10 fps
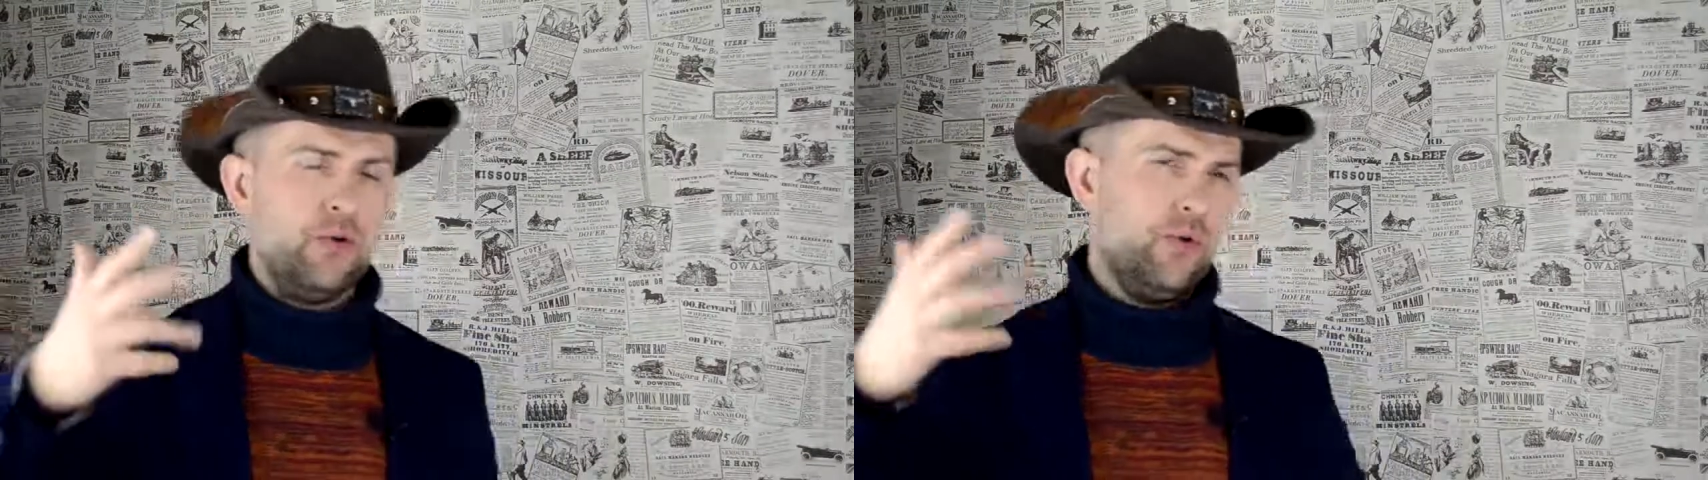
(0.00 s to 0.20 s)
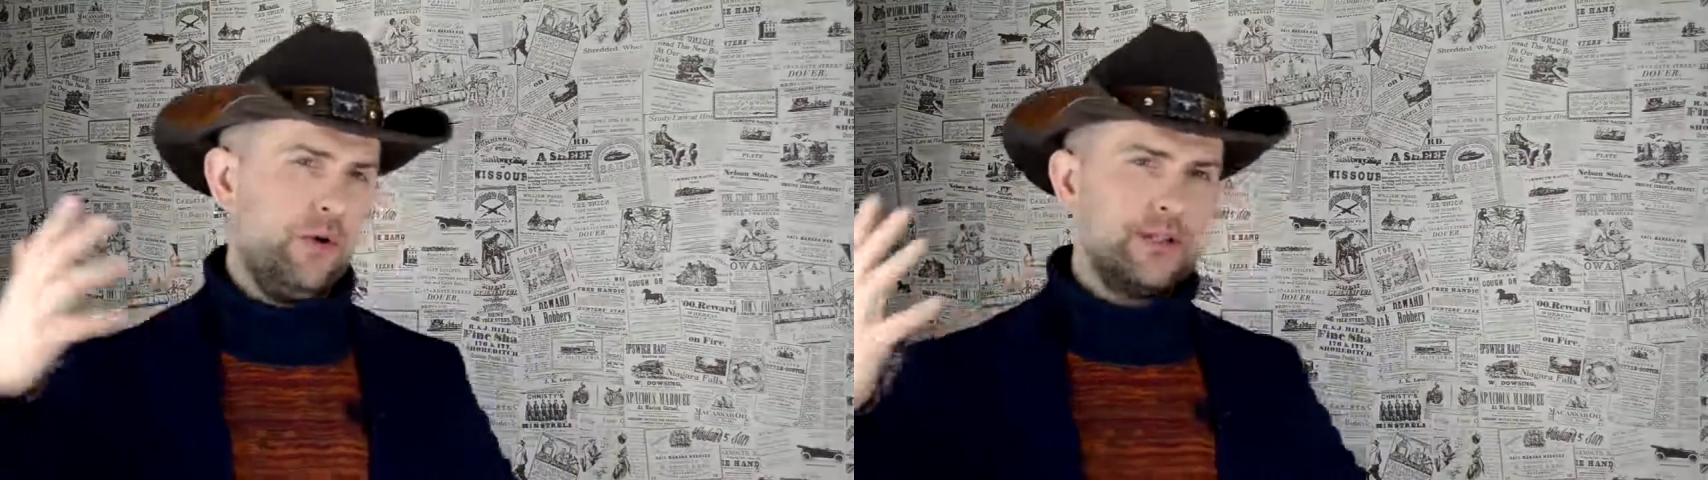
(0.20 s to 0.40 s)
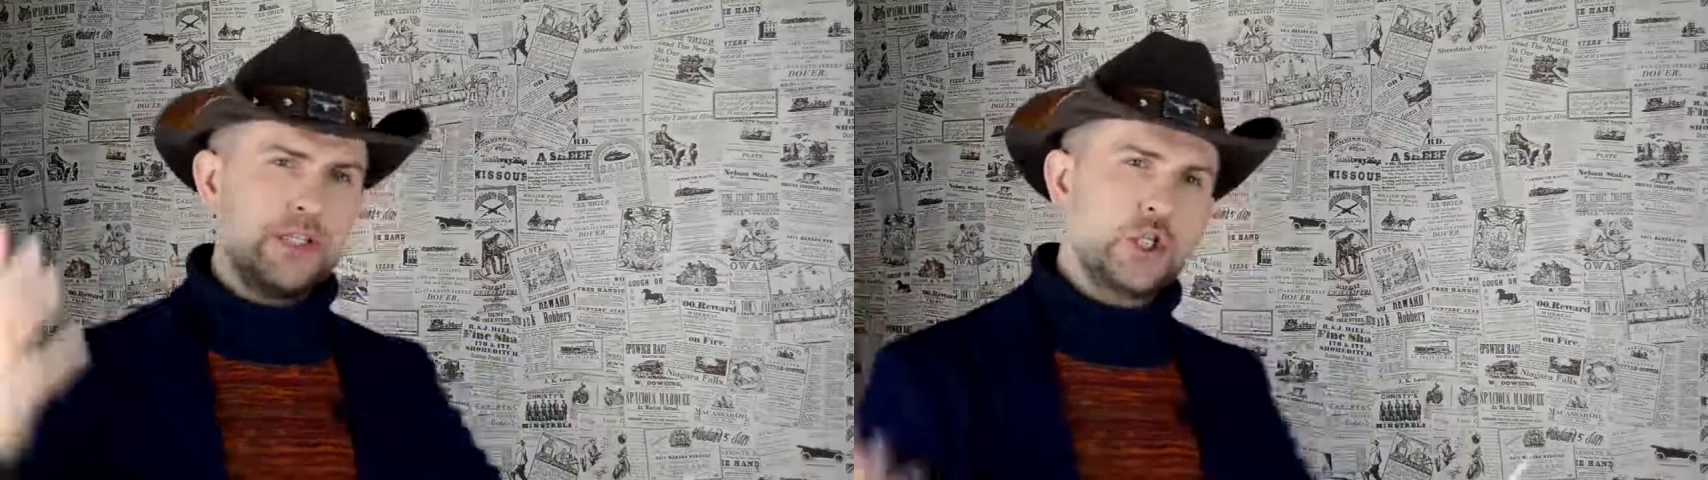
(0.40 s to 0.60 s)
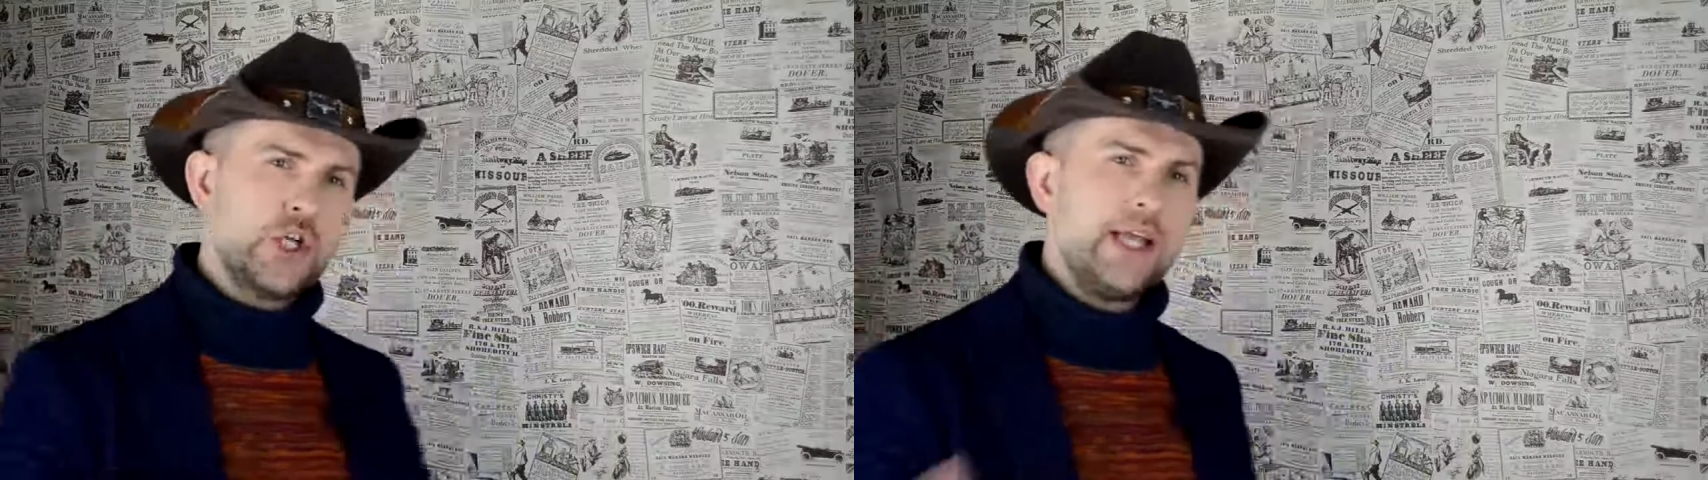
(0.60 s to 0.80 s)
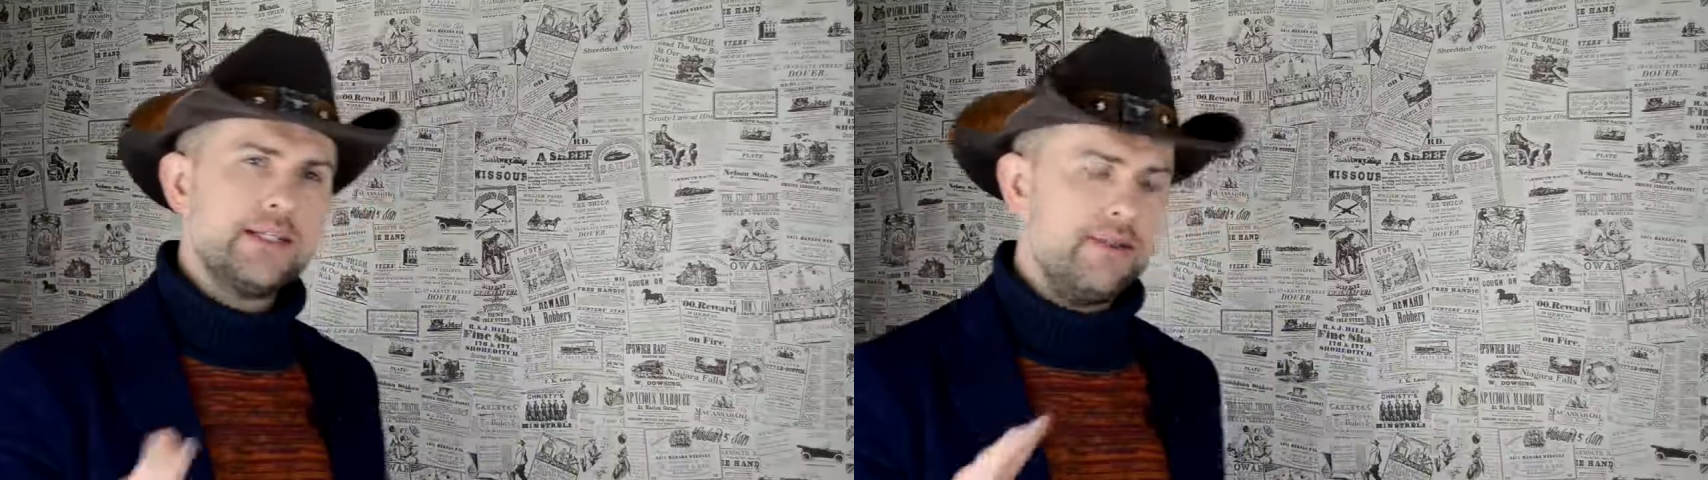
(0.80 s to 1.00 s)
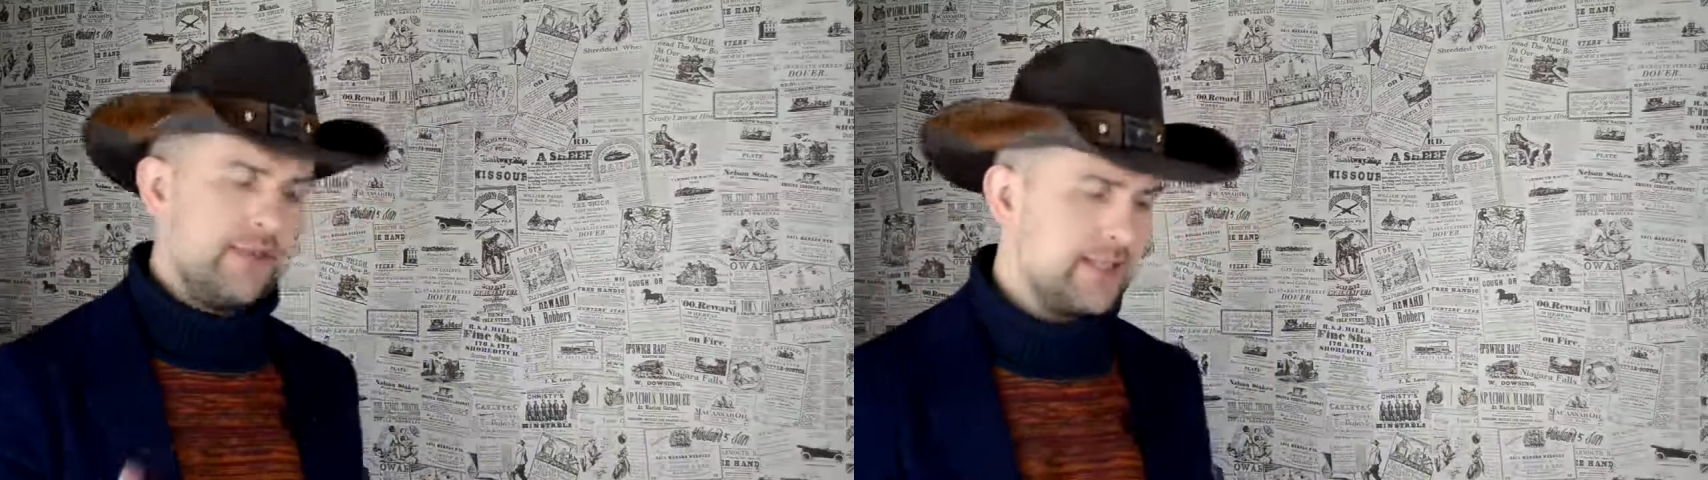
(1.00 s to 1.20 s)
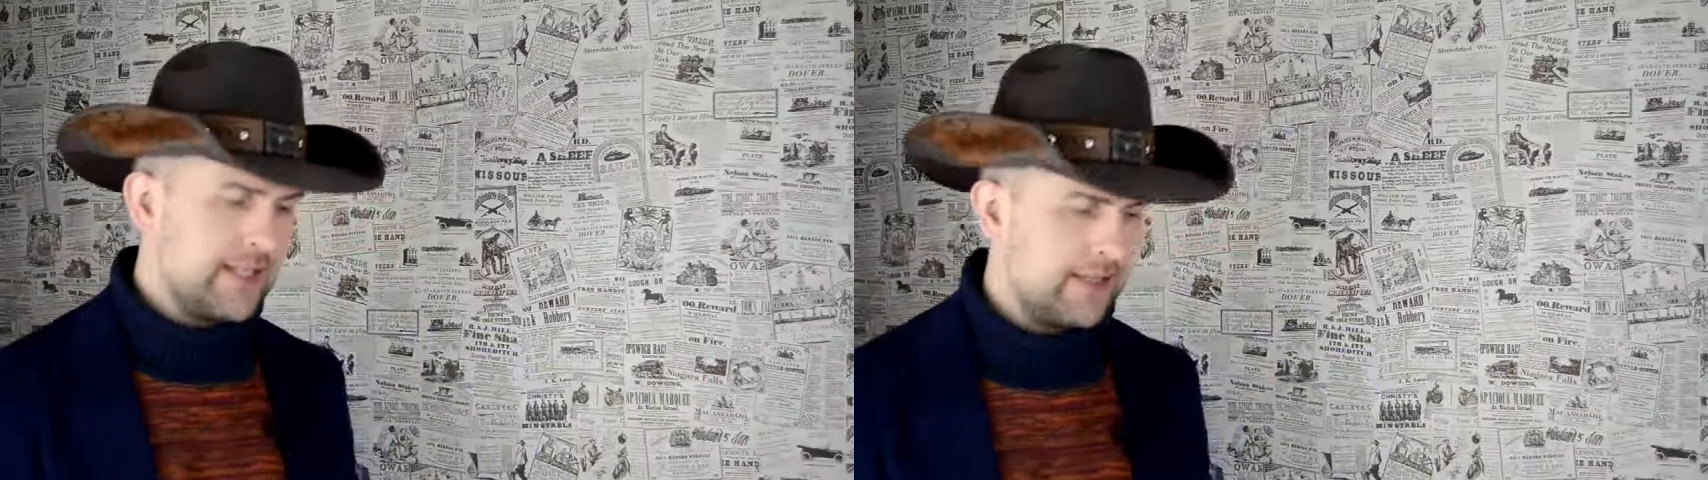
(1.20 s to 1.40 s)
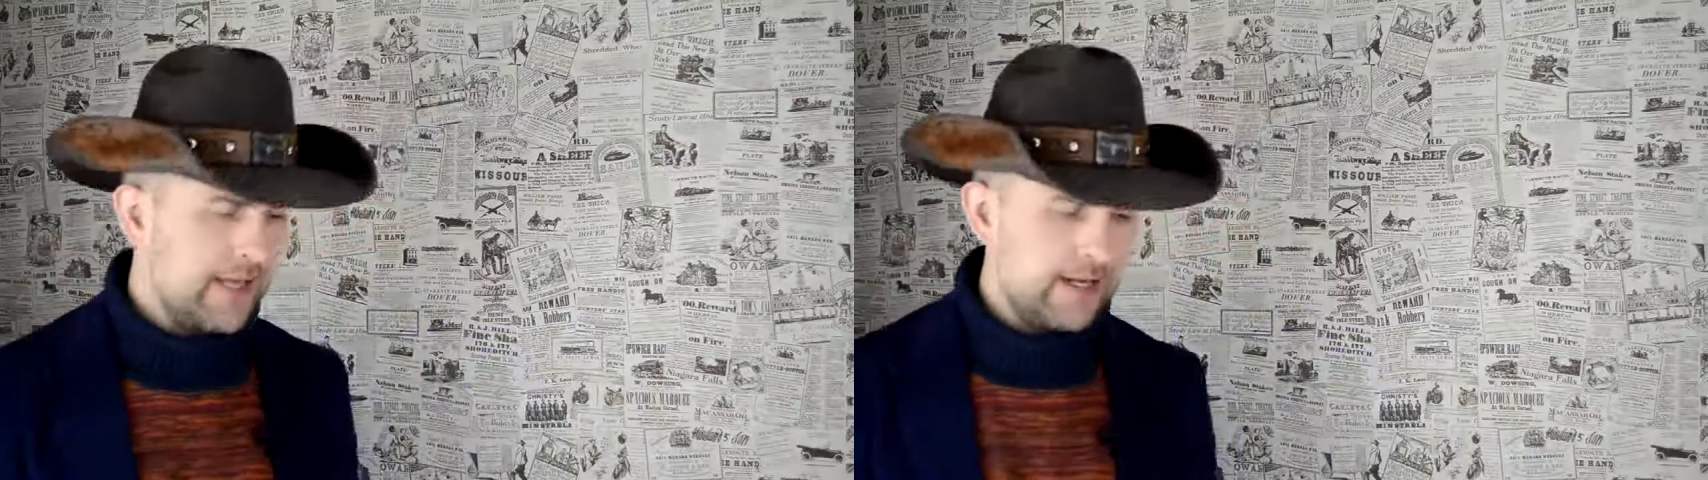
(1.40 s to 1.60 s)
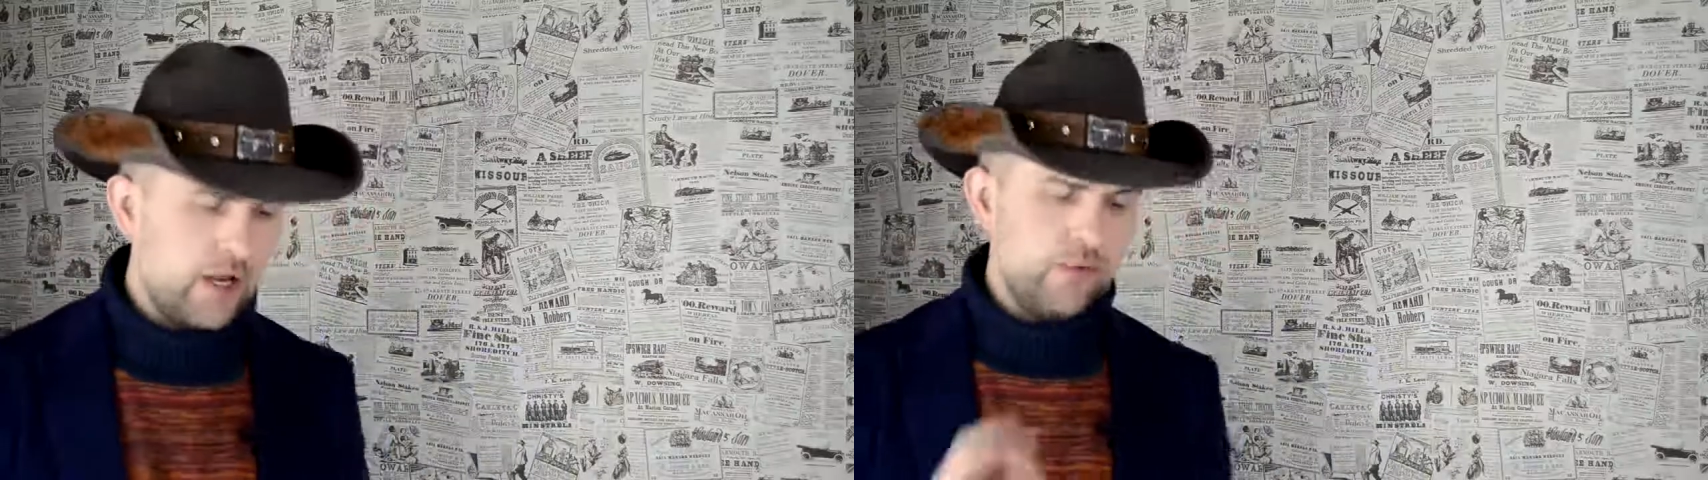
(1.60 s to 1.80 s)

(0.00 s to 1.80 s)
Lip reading: or in stress and things like that.